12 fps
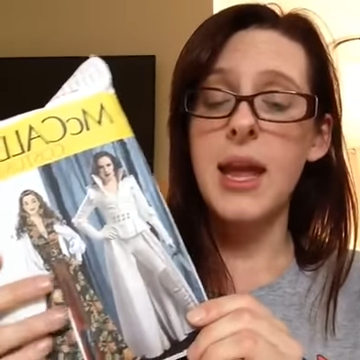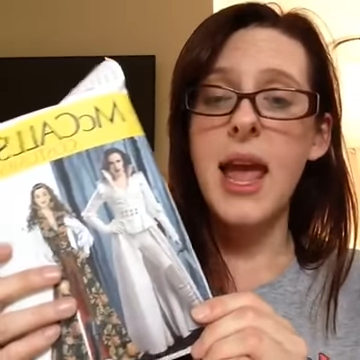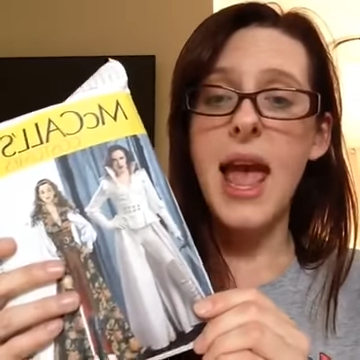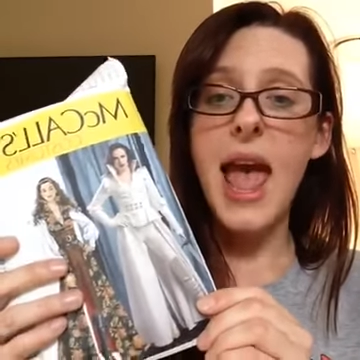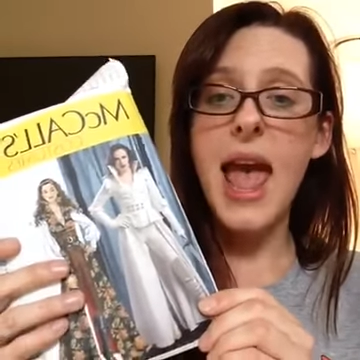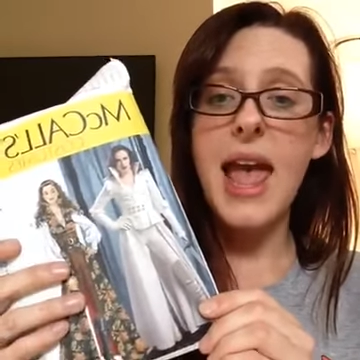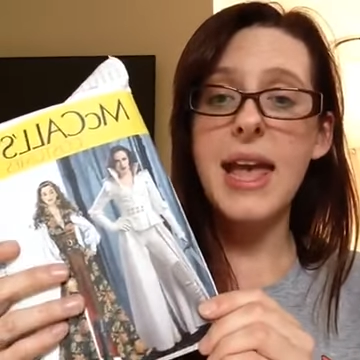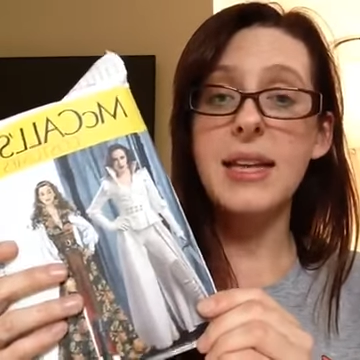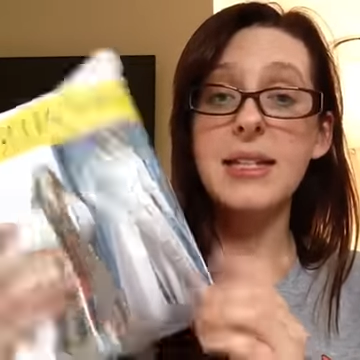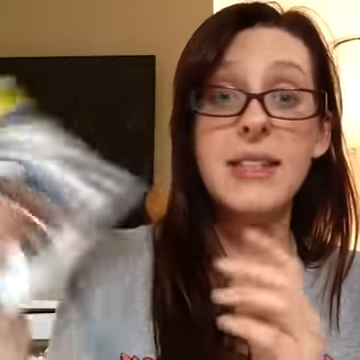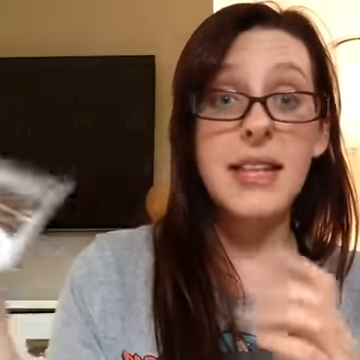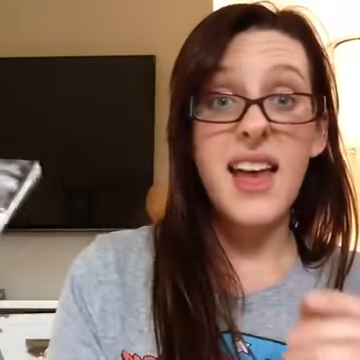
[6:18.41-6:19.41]
And
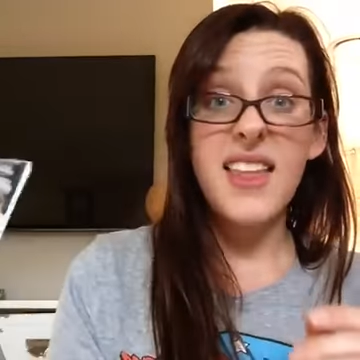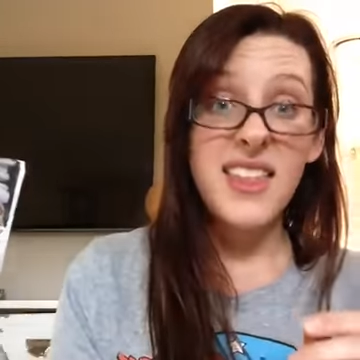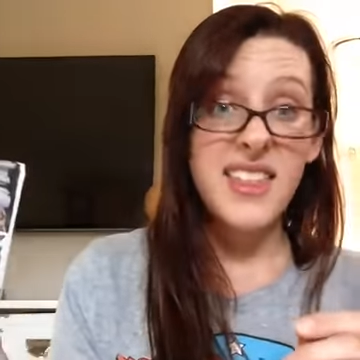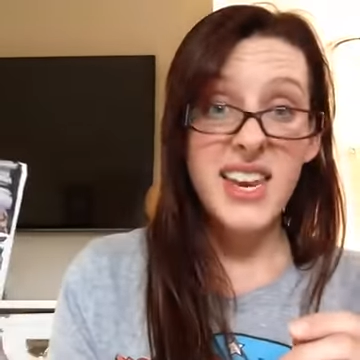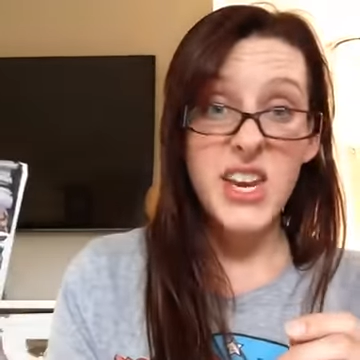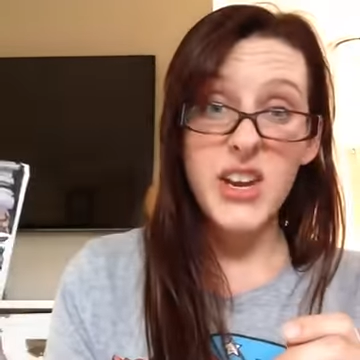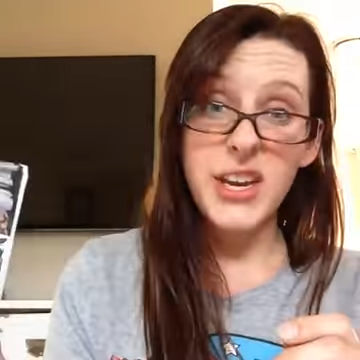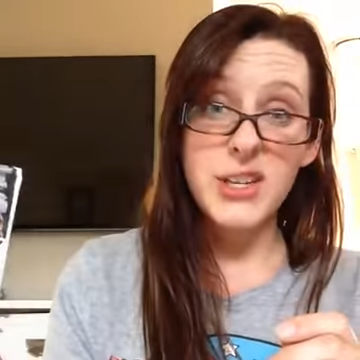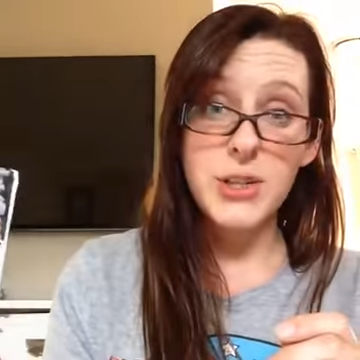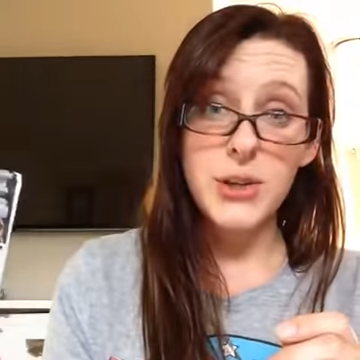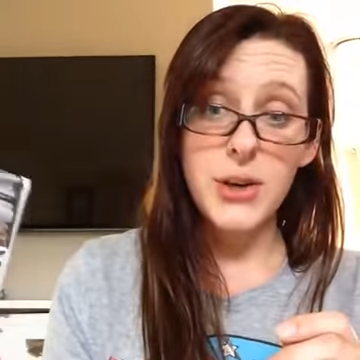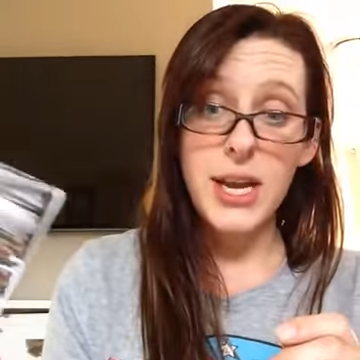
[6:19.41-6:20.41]
the other thing you can
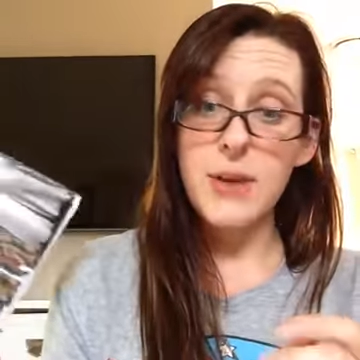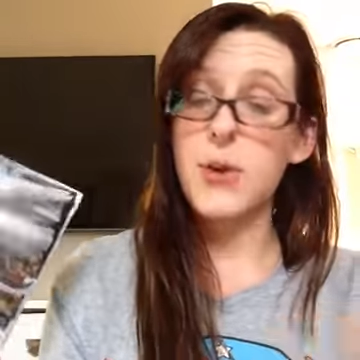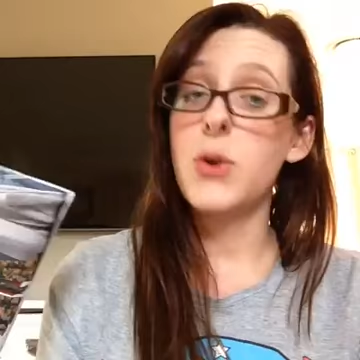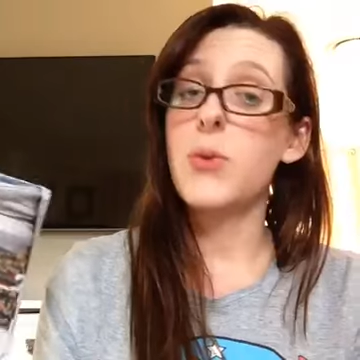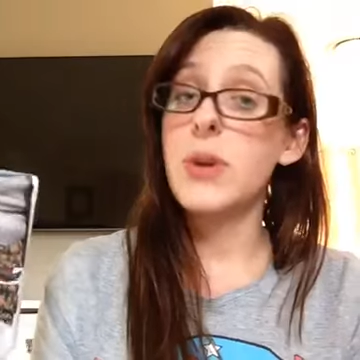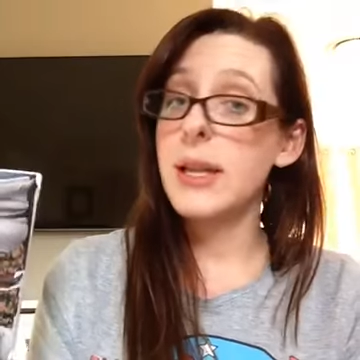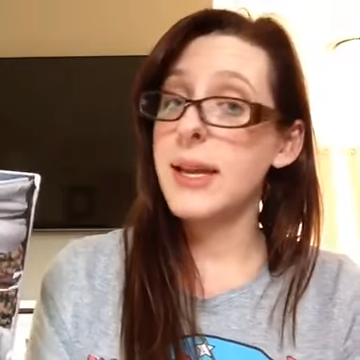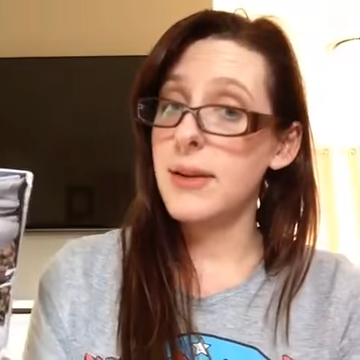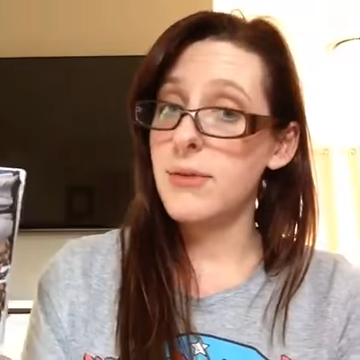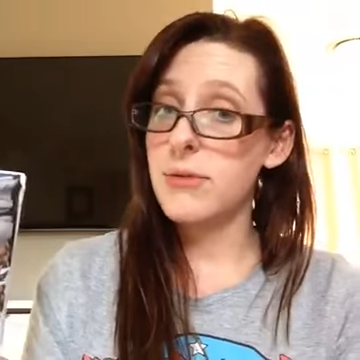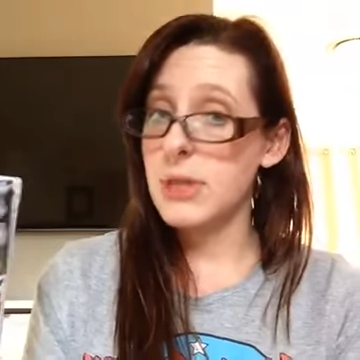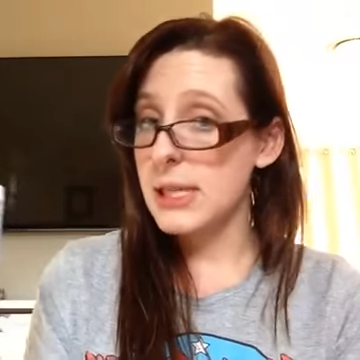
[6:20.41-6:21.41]
do, if you're really,
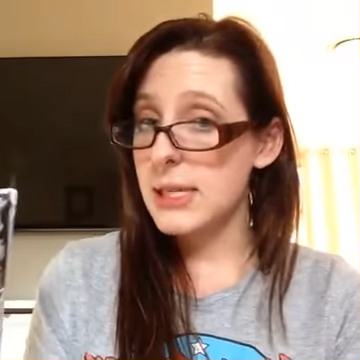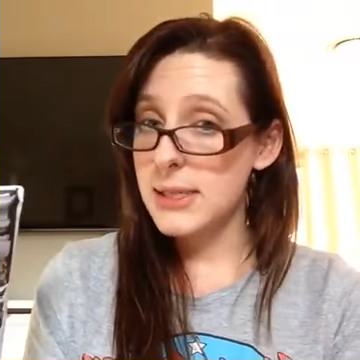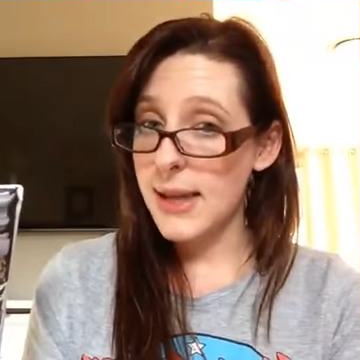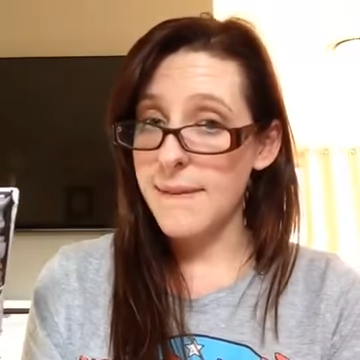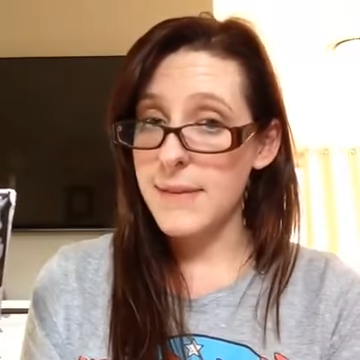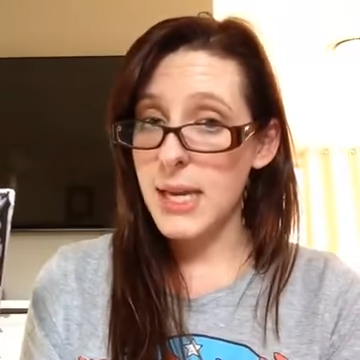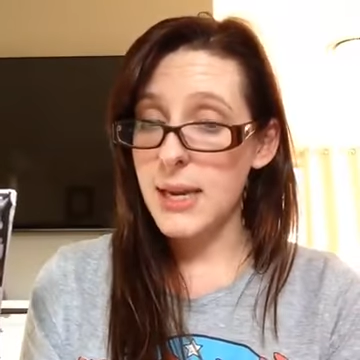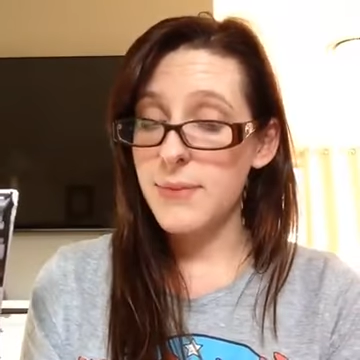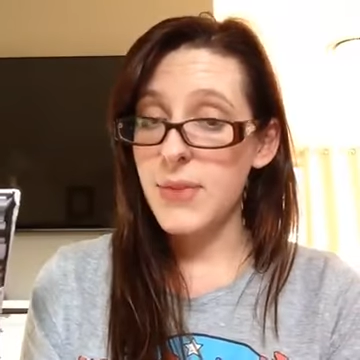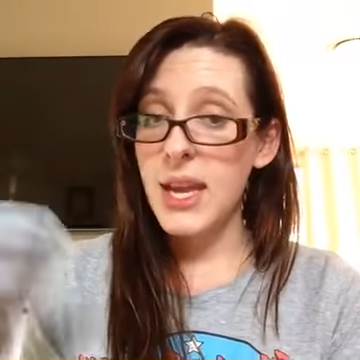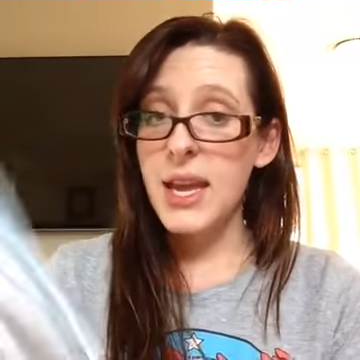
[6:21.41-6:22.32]
really savvy,